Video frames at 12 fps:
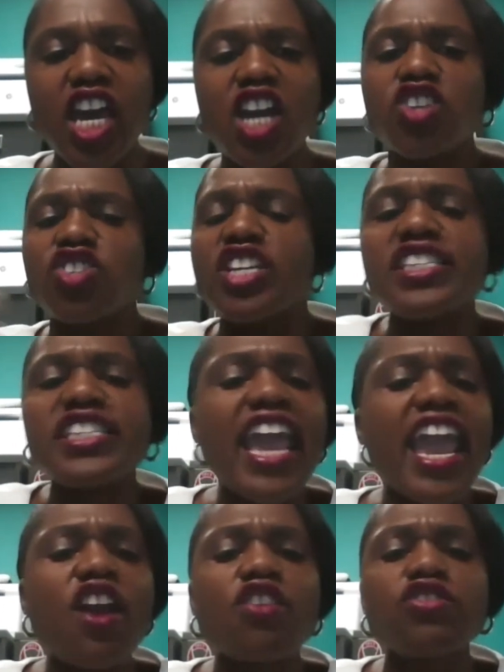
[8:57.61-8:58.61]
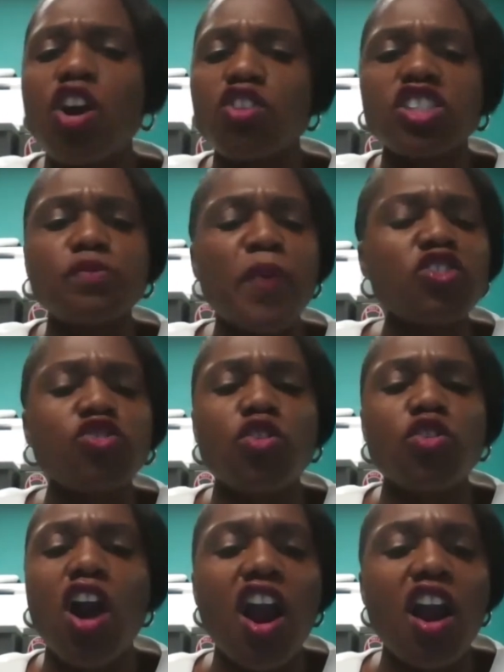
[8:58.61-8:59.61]
She tears her special
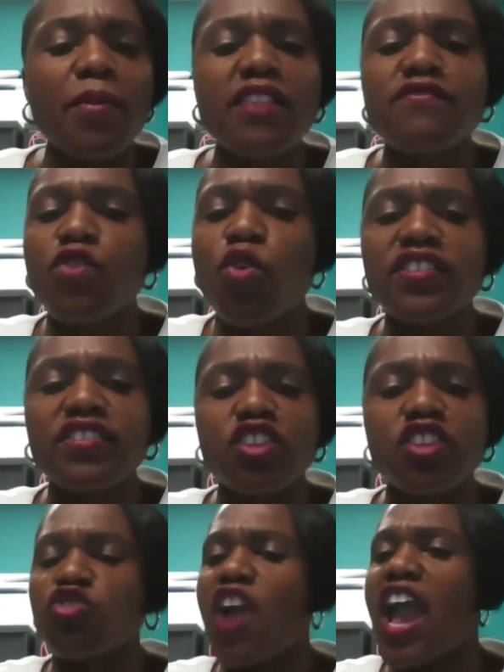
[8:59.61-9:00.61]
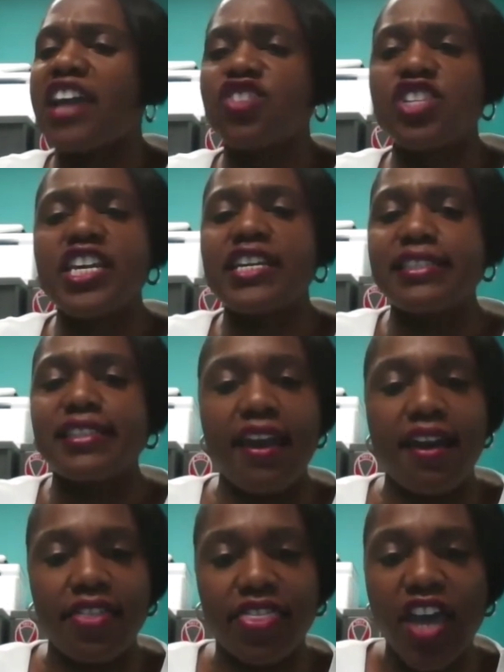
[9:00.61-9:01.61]
garment, voicing tragedy and
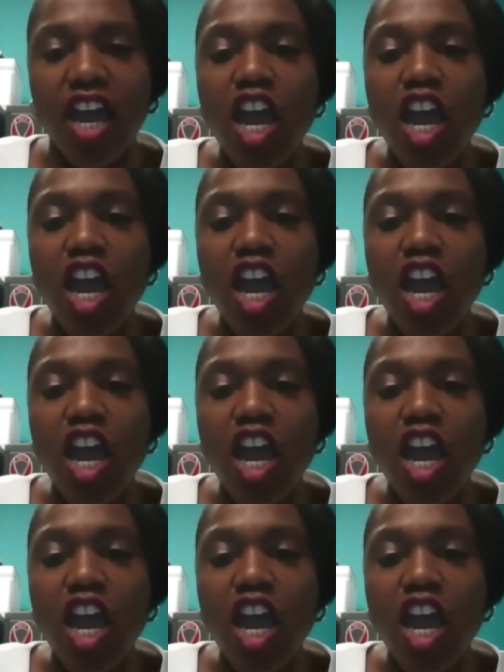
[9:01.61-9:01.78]
death.